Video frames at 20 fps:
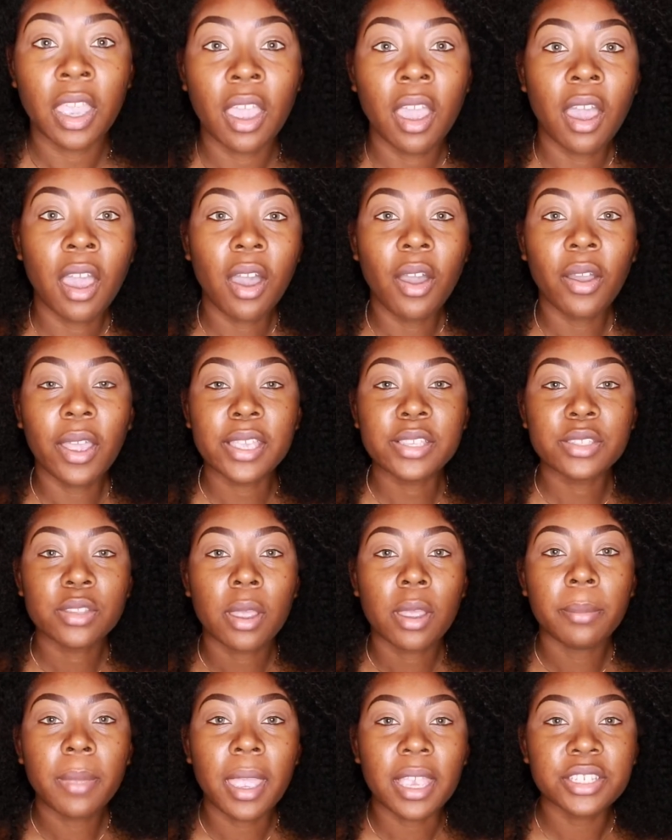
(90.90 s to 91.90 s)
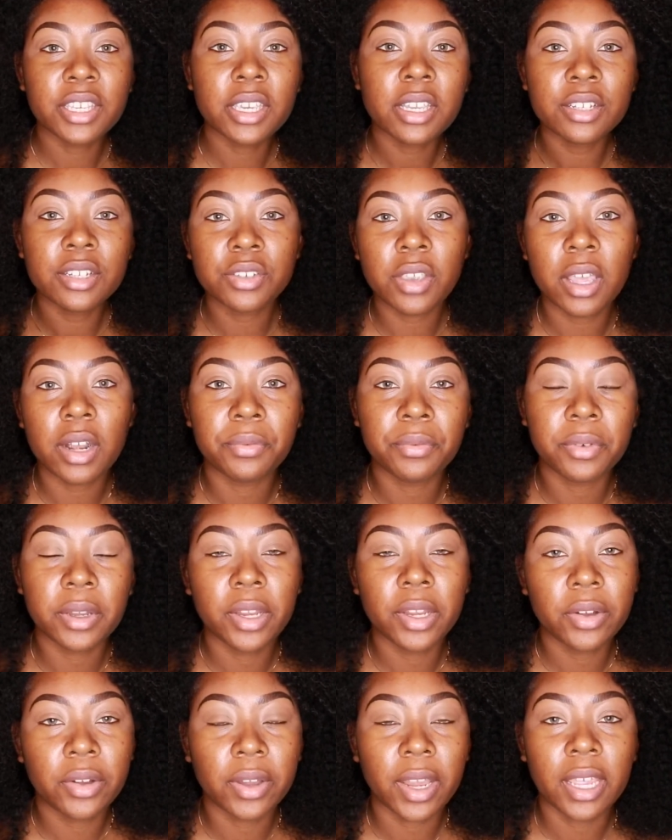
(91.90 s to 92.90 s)
Okay, so I'm actually gonna try to
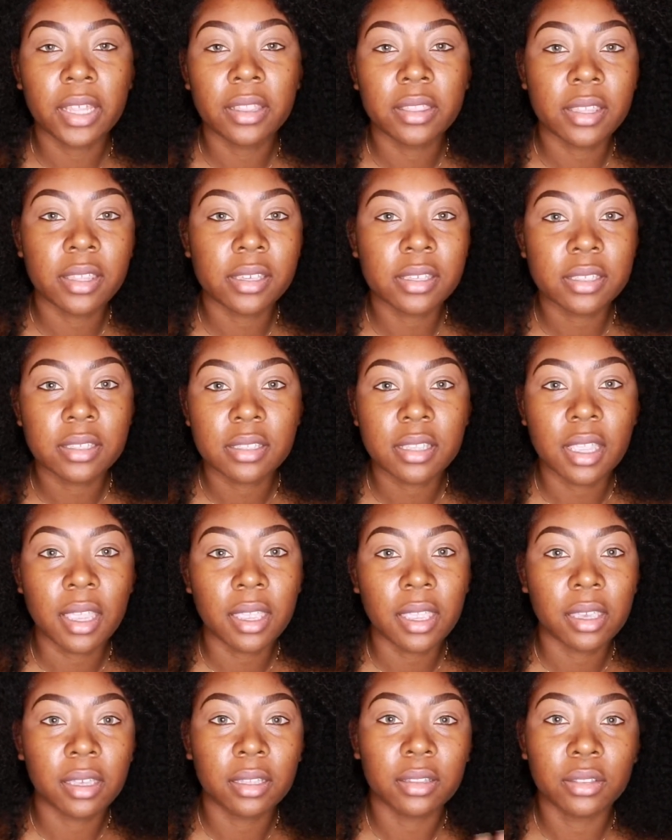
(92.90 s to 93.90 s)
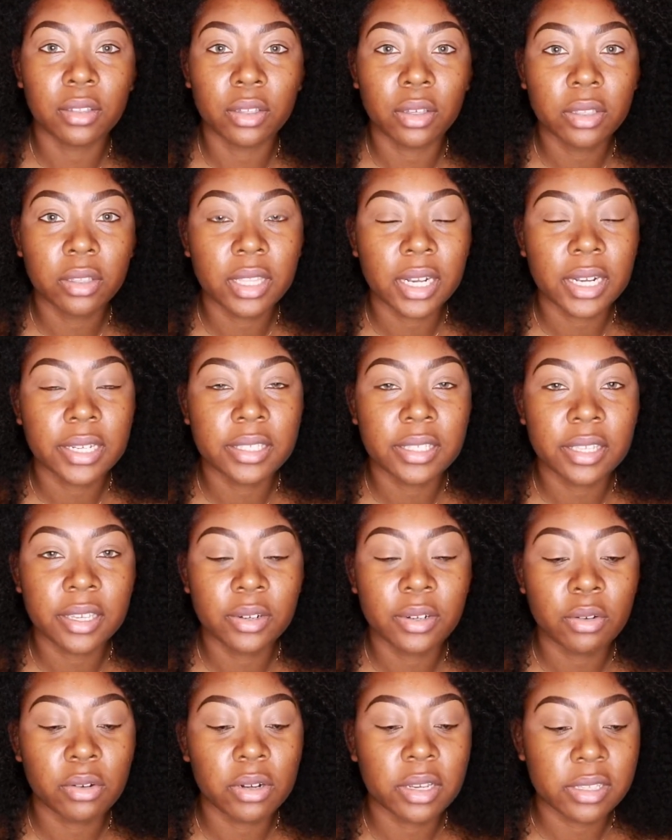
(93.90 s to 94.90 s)
recreate this like look that I seen
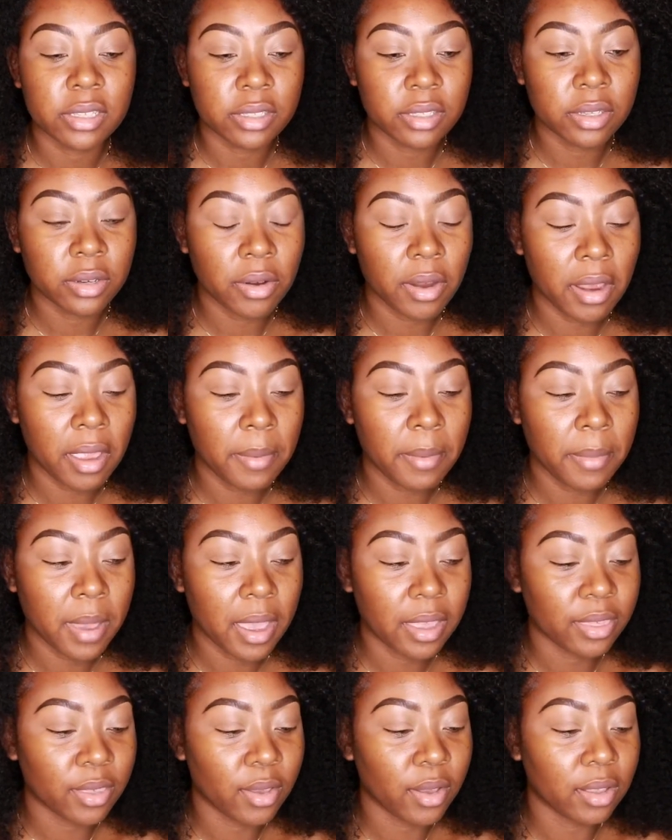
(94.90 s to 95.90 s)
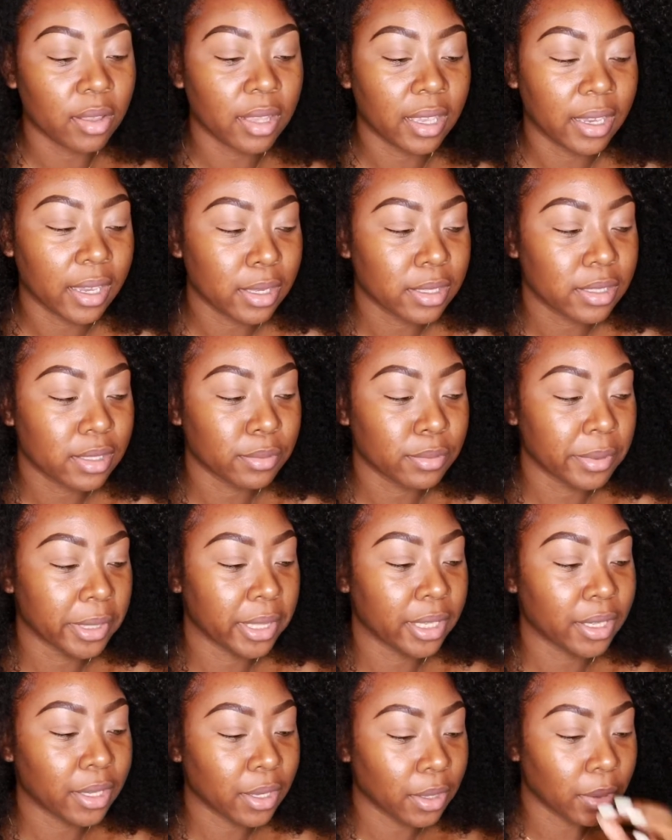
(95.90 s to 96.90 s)
on Instagram. I thought like it's really
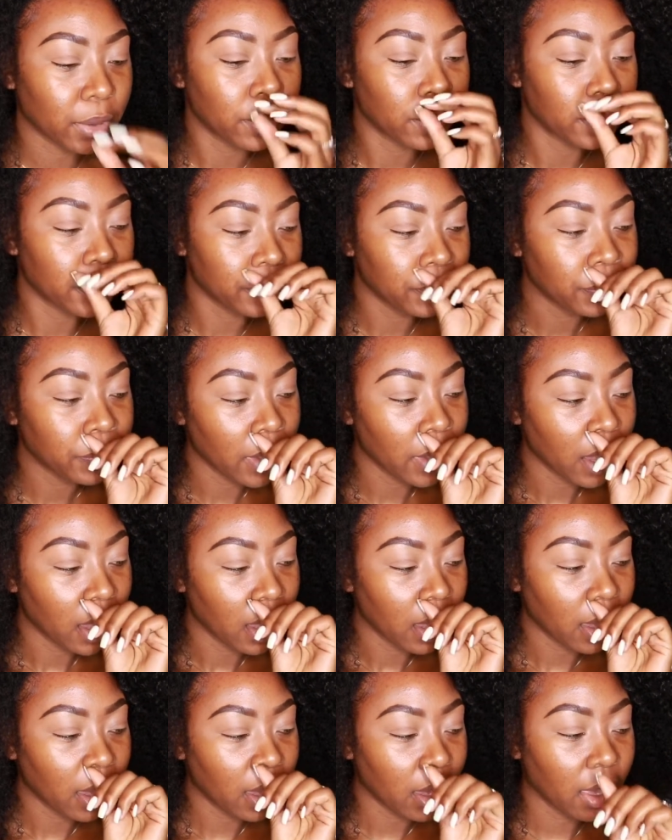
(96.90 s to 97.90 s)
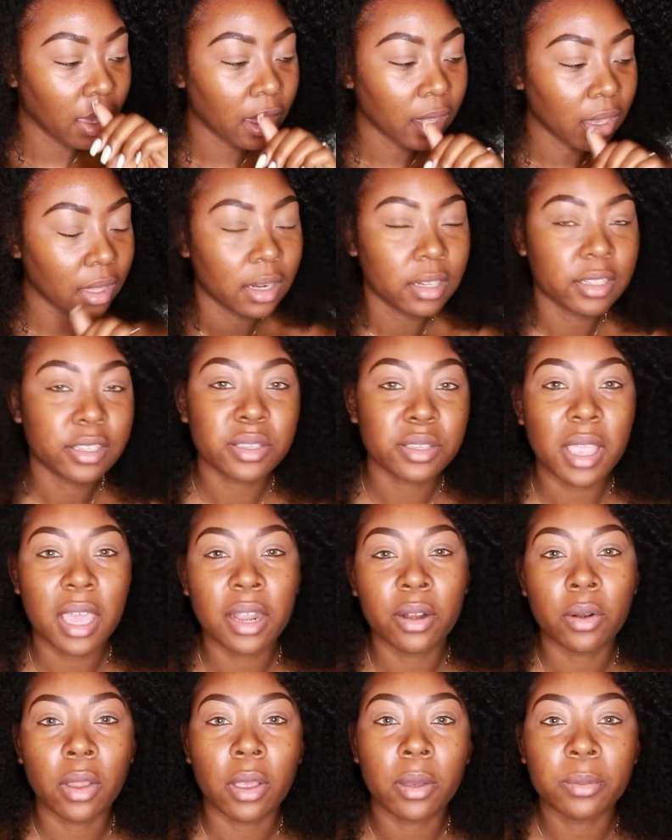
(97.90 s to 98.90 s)
cute, and I don't
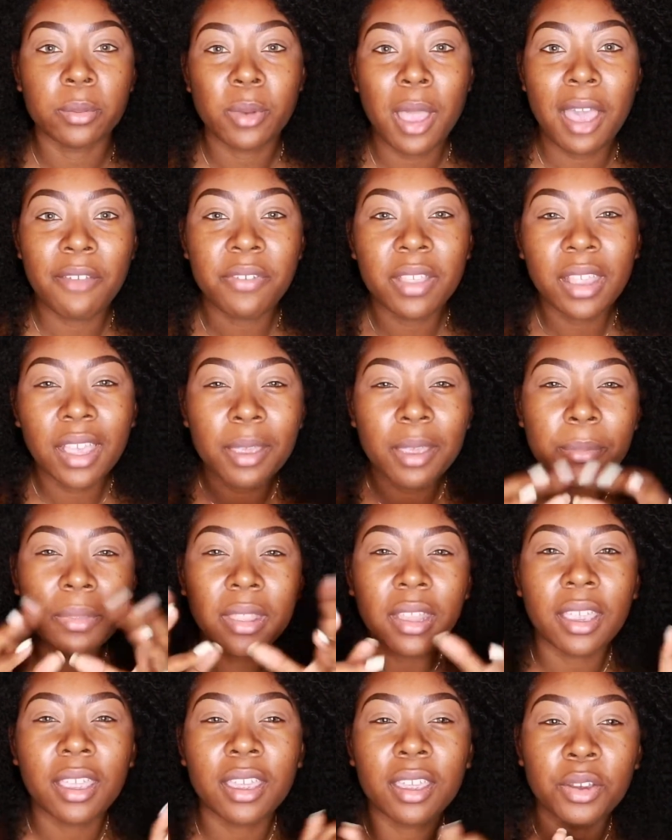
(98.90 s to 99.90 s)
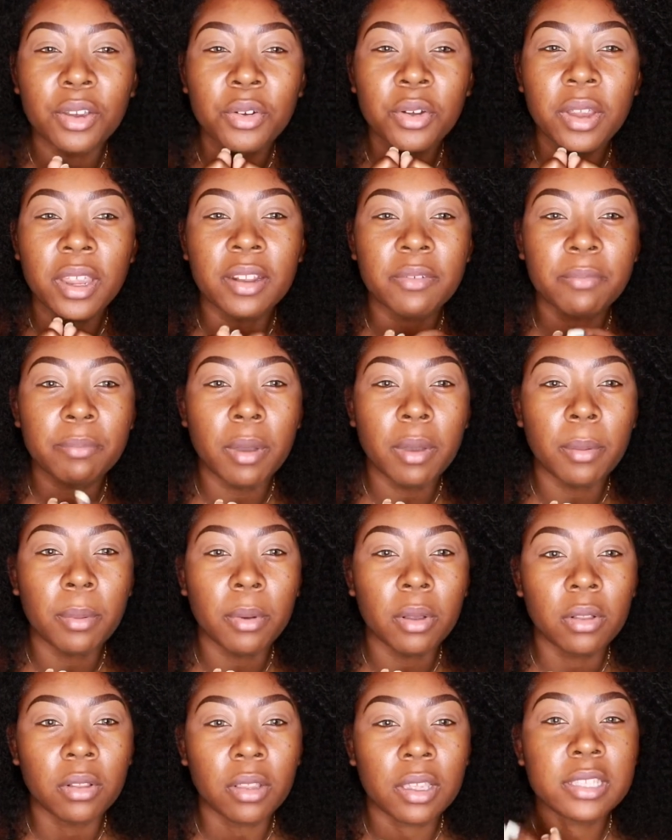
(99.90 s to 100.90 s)
know, I feel like I'm in like a creative
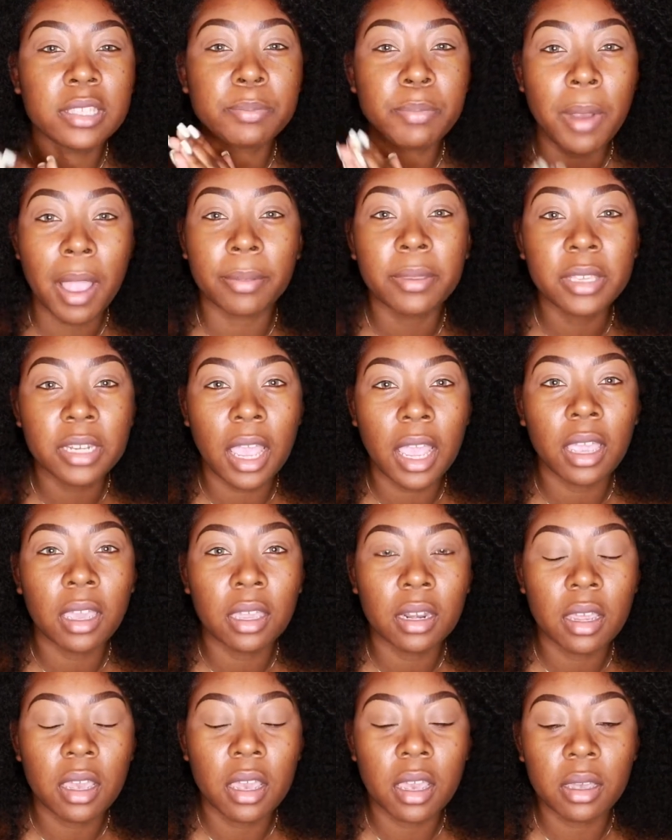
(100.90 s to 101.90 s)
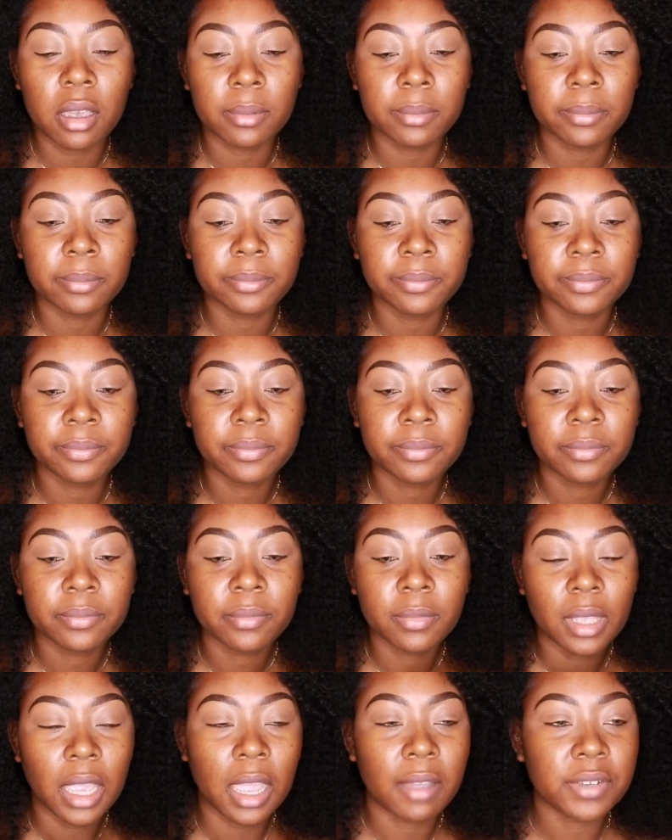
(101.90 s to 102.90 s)
bubble. It's probably not gonna
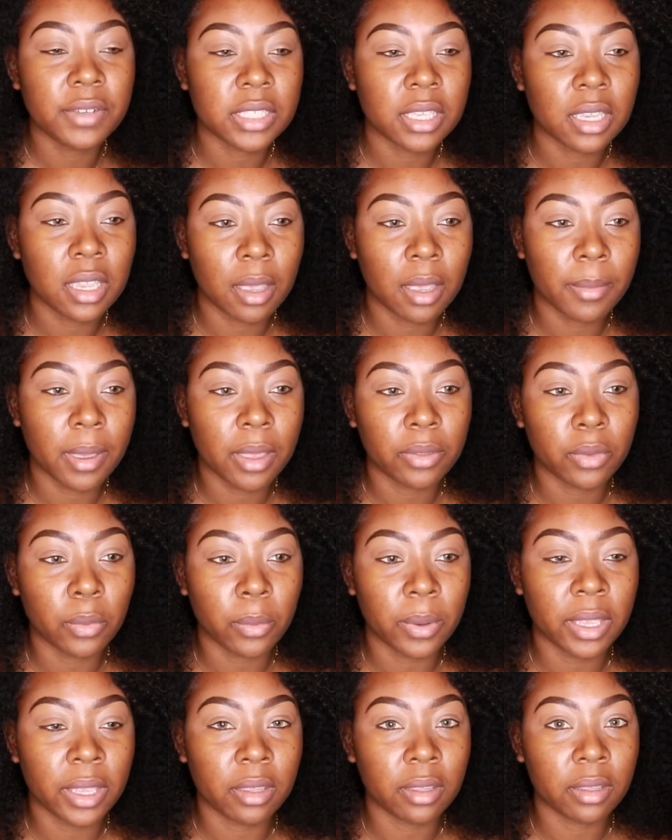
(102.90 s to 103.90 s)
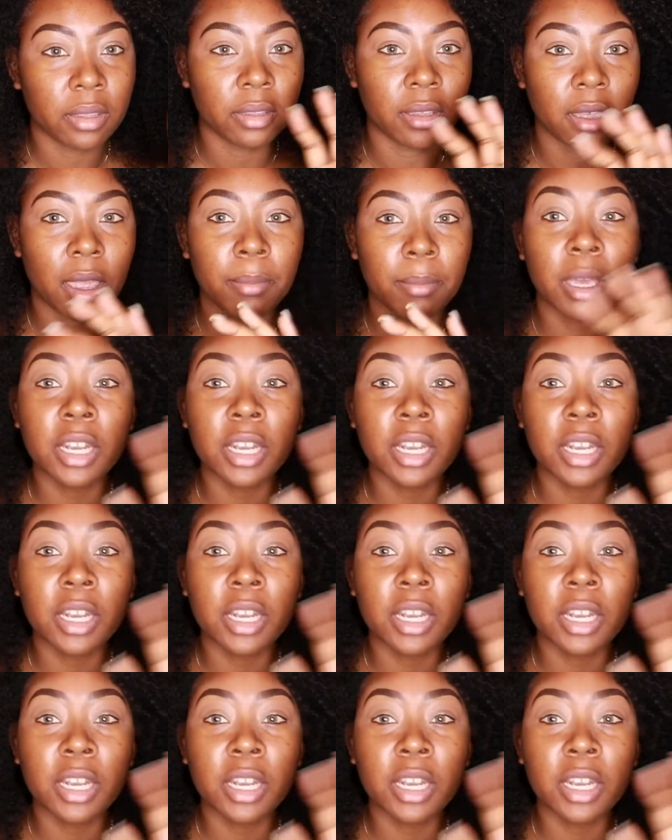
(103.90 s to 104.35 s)
obviously come out the way I'm gonna